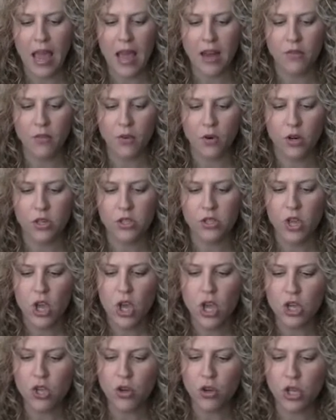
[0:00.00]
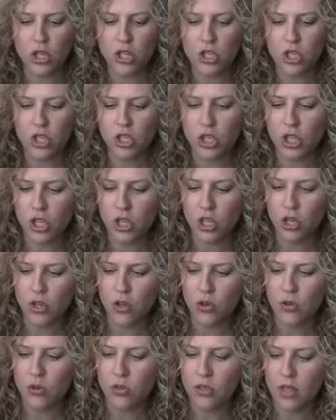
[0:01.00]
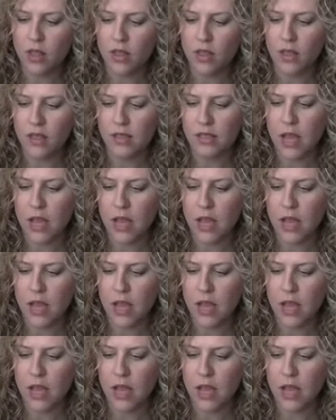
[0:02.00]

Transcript: And of course, you can just use the